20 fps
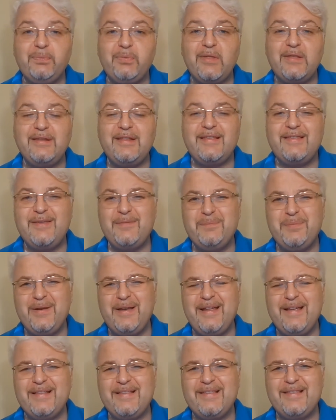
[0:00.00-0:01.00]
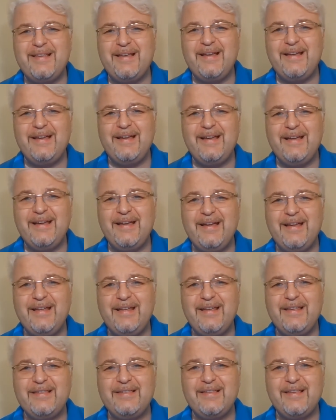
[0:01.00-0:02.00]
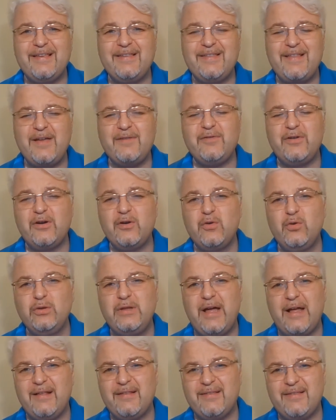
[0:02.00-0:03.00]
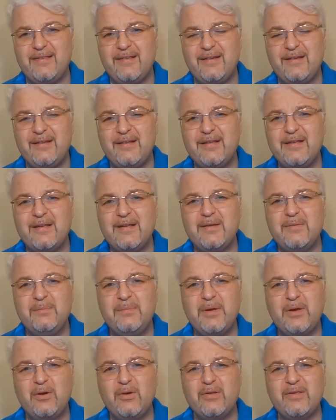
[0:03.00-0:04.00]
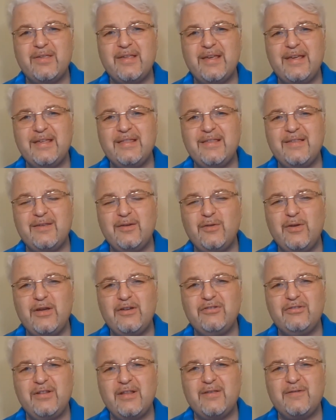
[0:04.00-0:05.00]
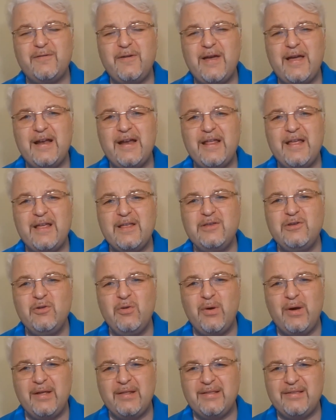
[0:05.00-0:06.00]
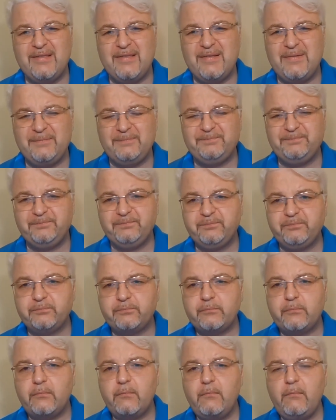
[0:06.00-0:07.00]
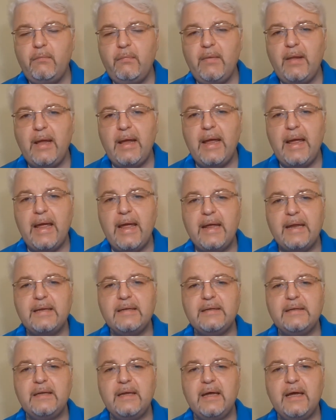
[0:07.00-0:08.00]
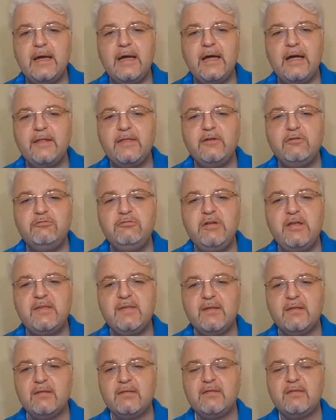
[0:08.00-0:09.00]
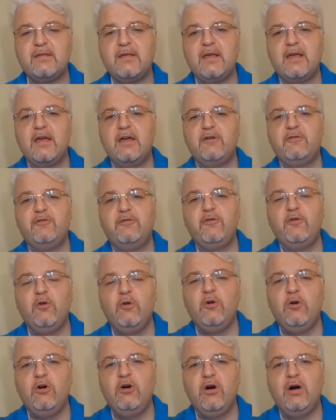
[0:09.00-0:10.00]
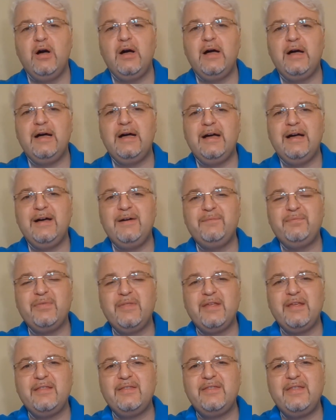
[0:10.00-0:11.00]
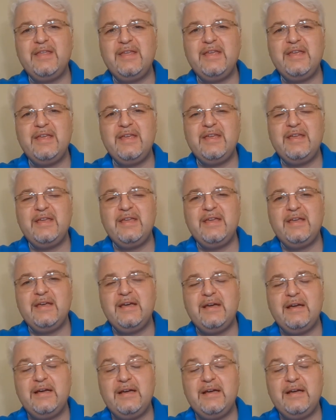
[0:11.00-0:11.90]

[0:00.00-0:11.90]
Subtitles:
the simple answer is never a good answer, because the situation is fairly nuanced, and the reasons for the